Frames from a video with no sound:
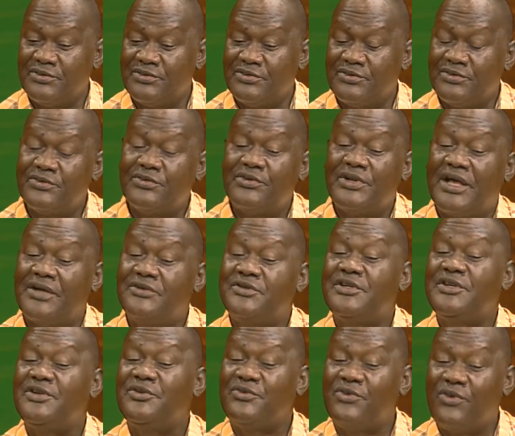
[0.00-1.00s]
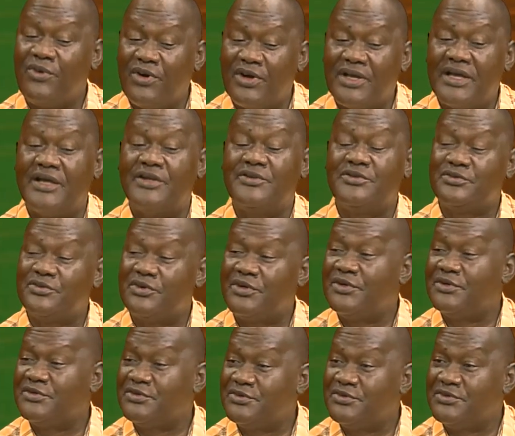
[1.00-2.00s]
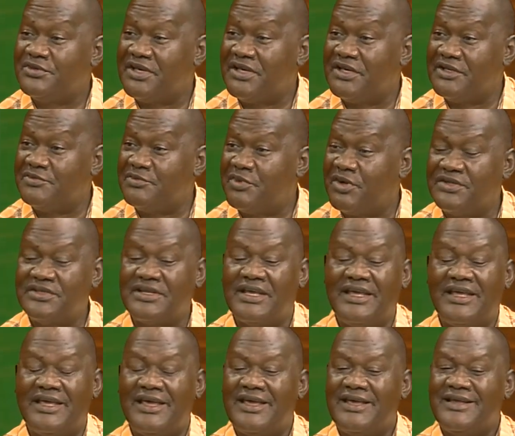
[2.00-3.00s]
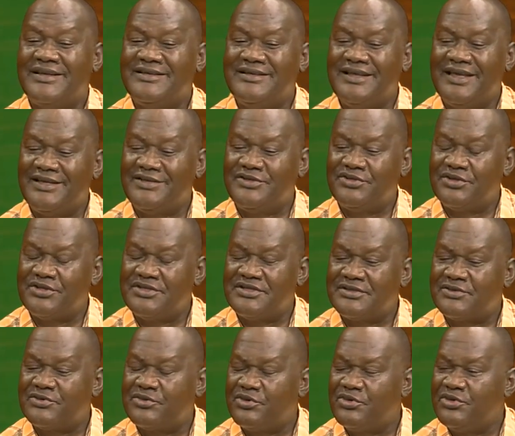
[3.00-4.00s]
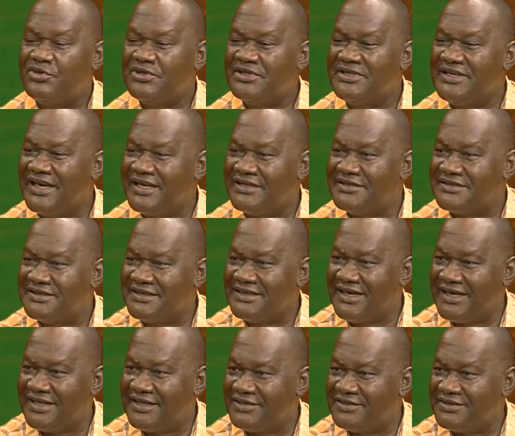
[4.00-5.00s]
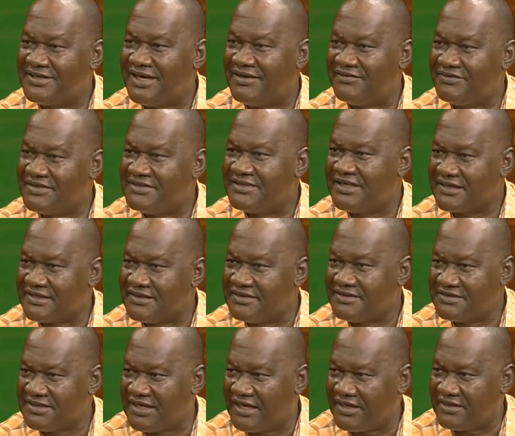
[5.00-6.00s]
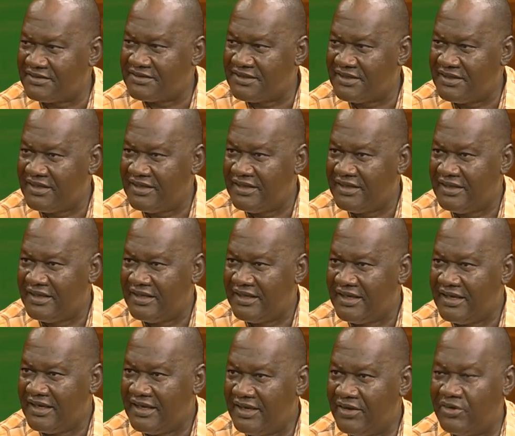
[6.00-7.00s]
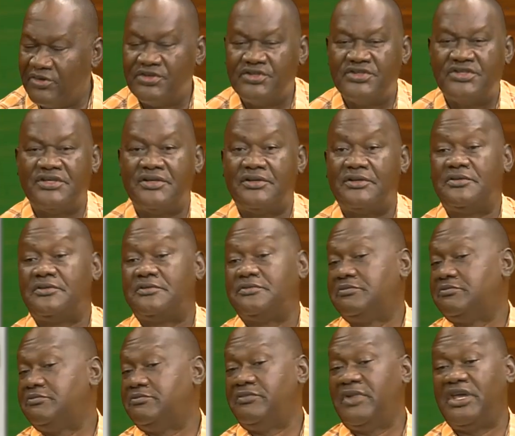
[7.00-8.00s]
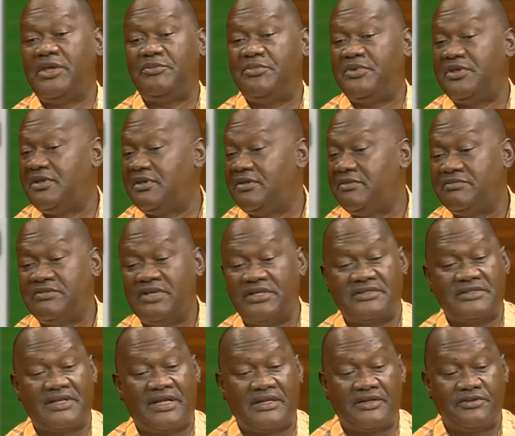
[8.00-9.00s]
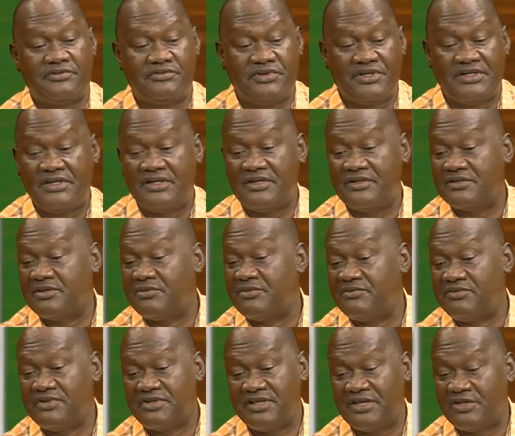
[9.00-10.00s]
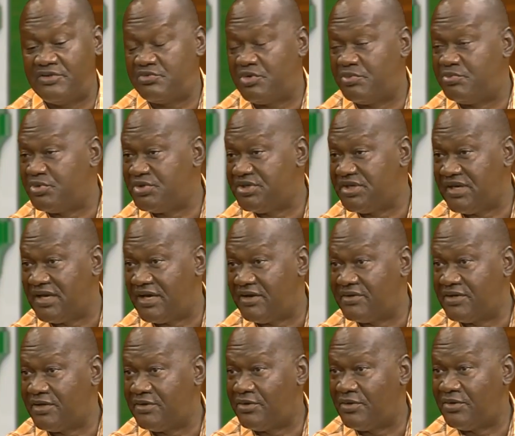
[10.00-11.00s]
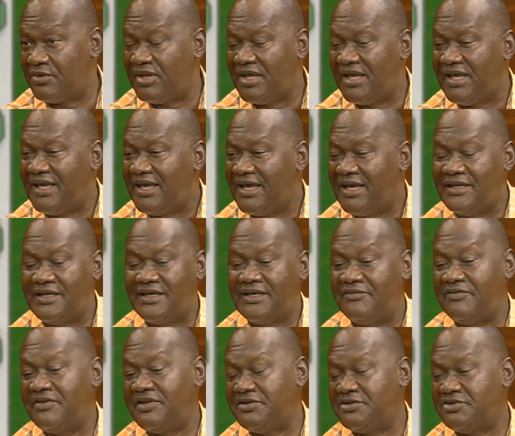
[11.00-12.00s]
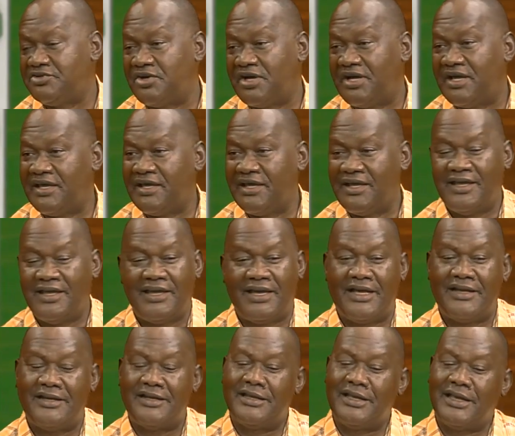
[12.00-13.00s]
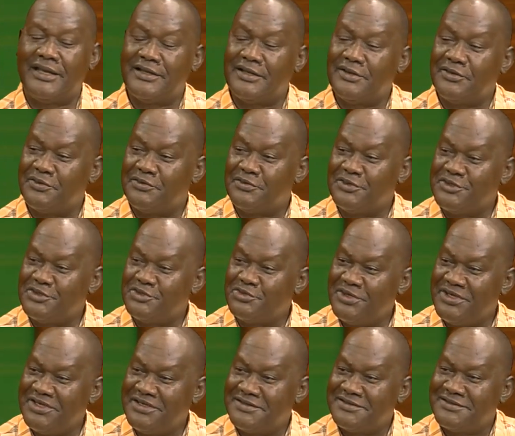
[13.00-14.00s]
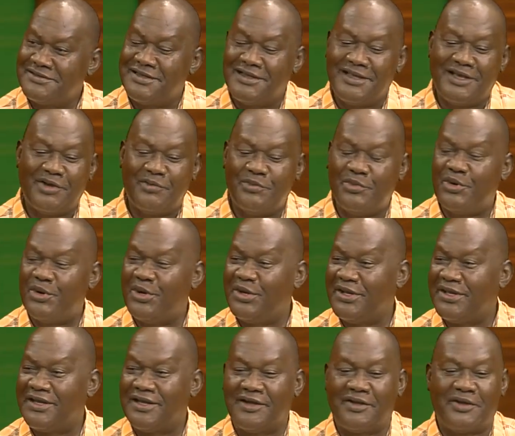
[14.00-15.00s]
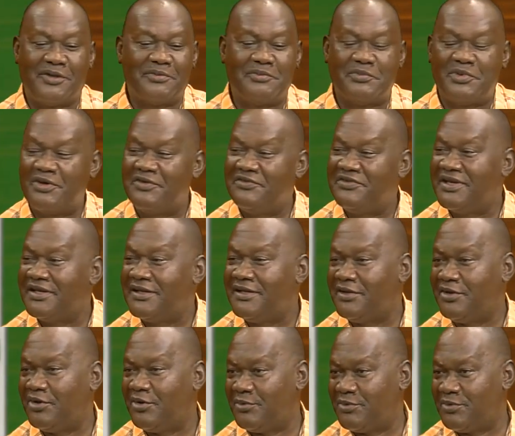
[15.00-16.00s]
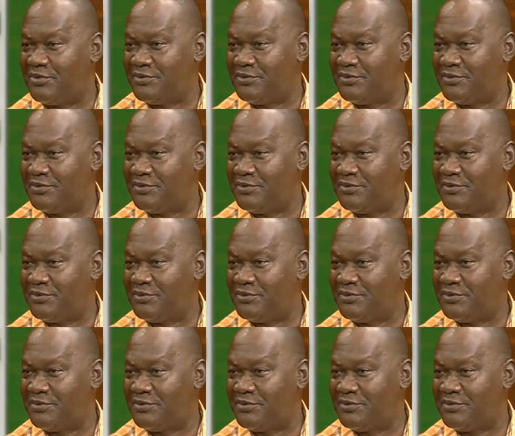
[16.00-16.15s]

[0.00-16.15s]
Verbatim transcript: who could actually walk and do one or two things, but they just couldn't get together to have a second child until maybe they started reading some of the things we're putting out and all, and they give it a try. And they ended up with twins, a boy and a girl, perfectly normal.